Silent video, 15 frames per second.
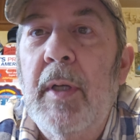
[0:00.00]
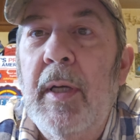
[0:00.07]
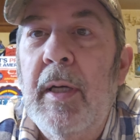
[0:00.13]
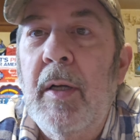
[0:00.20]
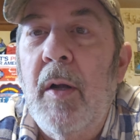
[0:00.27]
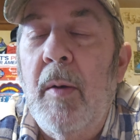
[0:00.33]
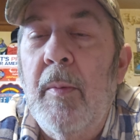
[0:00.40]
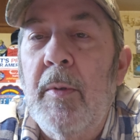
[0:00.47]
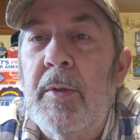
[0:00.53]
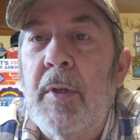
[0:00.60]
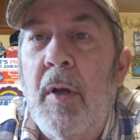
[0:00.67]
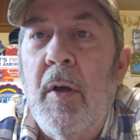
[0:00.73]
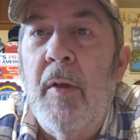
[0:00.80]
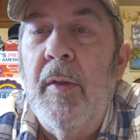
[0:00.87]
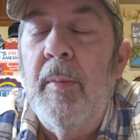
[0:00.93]
and almost
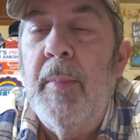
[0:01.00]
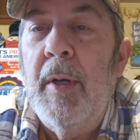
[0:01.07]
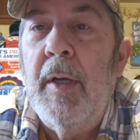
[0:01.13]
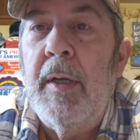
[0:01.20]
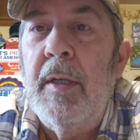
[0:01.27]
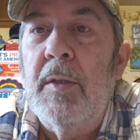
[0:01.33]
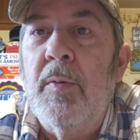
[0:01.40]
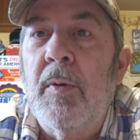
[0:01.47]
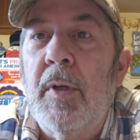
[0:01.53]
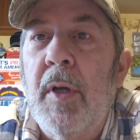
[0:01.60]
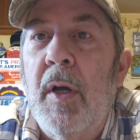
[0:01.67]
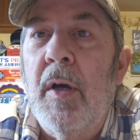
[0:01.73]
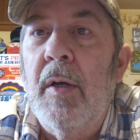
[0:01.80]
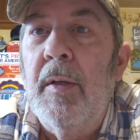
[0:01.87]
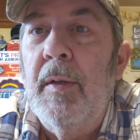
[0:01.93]
all the buggies were
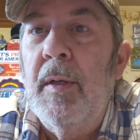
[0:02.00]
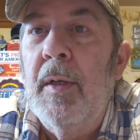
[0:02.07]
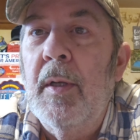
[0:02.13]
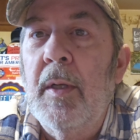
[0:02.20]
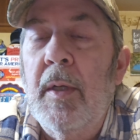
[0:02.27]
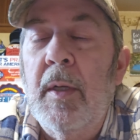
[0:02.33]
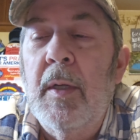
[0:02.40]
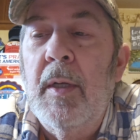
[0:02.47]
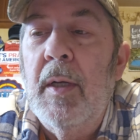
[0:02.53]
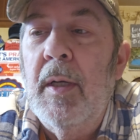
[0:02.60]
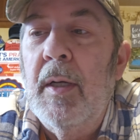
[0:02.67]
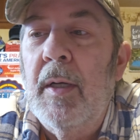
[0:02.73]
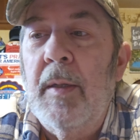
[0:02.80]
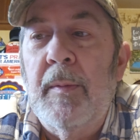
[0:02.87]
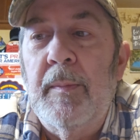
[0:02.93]
gone.
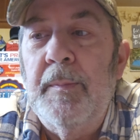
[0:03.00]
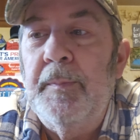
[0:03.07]
Uh,